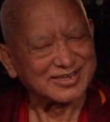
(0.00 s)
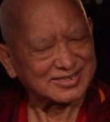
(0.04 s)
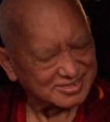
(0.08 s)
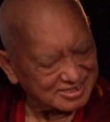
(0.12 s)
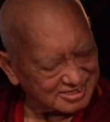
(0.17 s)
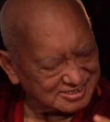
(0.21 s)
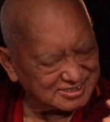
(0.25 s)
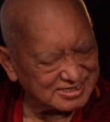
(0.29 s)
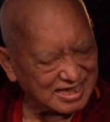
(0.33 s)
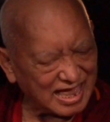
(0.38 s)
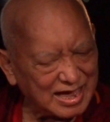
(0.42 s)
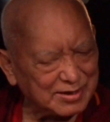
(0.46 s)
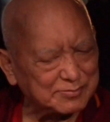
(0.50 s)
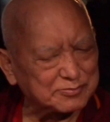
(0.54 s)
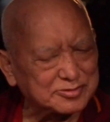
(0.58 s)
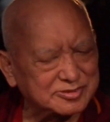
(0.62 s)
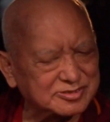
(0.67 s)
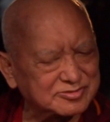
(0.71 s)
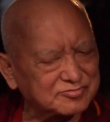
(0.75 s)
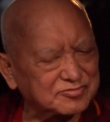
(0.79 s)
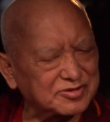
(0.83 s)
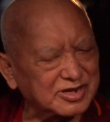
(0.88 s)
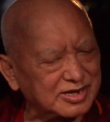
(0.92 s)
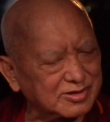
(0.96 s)
This abbot,
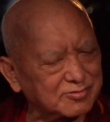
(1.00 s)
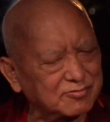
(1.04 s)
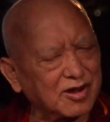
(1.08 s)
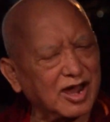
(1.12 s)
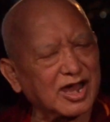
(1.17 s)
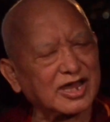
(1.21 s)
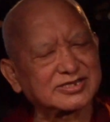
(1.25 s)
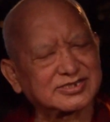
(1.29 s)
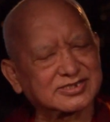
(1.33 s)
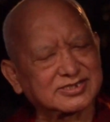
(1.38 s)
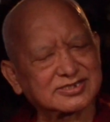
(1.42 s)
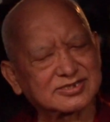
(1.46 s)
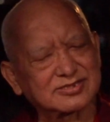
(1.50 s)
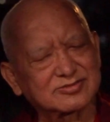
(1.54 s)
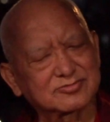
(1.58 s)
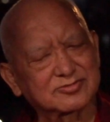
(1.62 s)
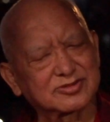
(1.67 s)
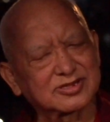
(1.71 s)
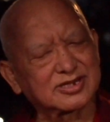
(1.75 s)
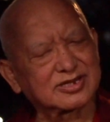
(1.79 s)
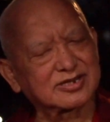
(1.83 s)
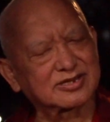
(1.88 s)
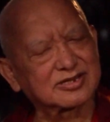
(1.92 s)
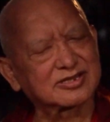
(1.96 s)
very wise,
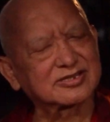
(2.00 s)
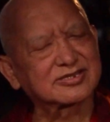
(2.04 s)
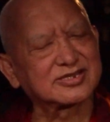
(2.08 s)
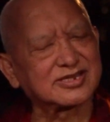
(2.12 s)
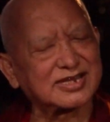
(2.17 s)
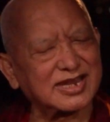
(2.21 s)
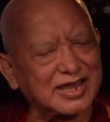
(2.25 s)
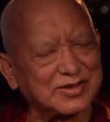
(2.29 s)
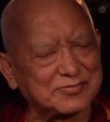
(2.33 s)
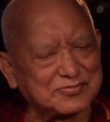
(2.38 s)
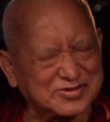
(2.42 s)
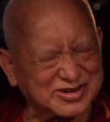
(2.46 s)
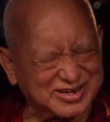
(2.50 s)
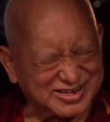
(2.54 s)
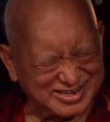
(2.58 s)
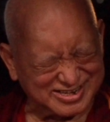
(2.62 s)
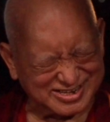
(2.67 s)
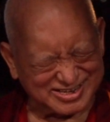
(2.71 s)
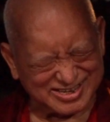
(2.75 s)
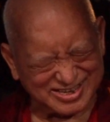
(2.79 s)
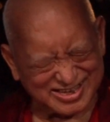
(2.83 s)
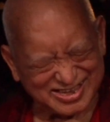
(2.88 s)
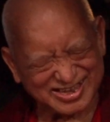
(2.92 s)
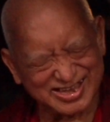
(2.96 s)
very learned
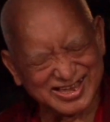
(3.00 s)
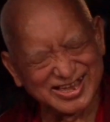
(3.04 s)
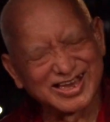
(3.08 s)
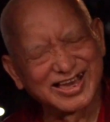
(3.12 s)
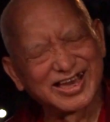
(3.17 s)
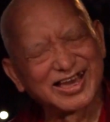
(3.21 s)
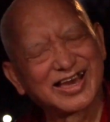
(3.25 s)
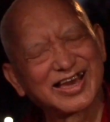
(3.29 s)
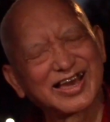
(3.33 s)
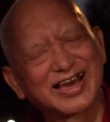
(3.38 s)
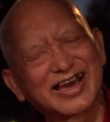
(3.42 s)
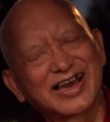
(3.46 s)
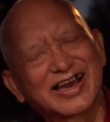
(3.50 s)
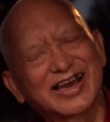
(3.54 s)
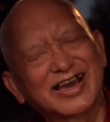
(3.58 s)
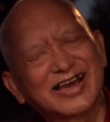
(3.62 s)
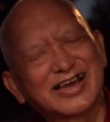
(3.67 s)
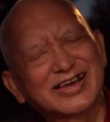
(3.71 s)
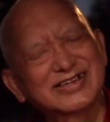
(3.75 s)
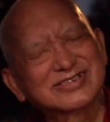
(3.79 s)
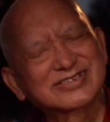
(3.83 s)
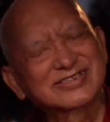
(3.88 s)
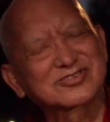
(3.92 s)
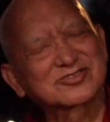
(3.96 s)

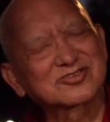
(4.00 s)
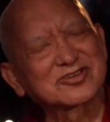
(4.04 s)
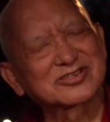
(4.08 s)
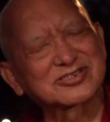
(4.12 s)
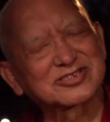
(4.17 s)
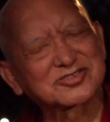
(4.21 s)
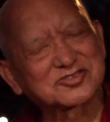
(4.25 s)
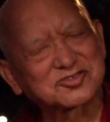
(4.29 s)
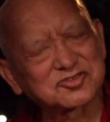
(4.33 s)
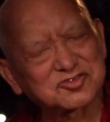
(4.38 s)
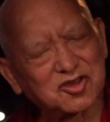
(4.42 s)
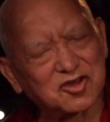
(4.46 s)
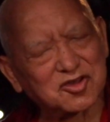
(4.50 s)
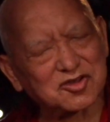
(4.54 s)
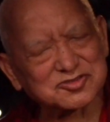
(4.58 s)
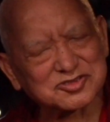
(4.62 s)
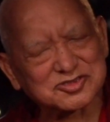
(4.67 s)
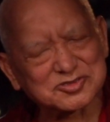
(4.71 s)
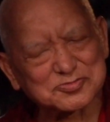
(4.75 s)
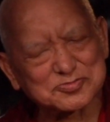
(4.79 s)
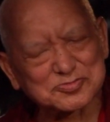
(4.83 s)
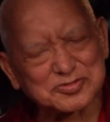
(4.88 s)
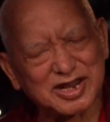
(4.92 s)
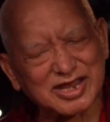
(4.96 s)
abbot. So he's so
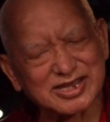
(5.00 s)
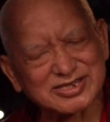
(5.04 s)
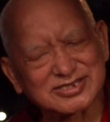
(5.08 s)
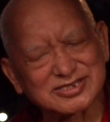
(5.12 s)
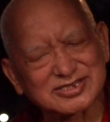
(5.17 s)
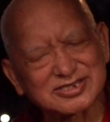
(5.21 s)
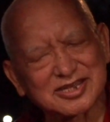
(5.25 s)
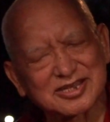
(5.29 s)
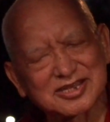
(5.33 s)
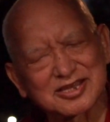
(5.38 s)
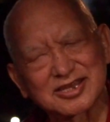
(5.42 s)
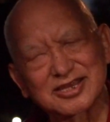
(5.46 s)
surprised.